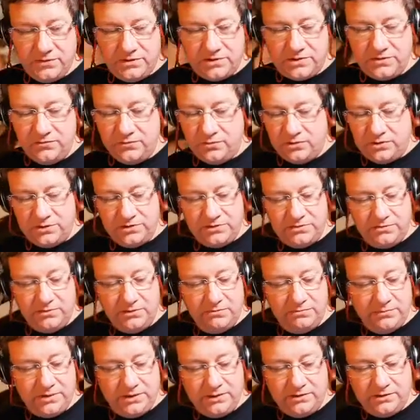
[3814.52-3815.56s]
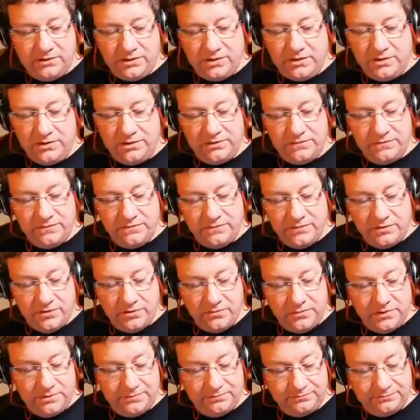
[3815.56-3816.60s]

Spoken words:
of all, I'll pick the kind of vermin.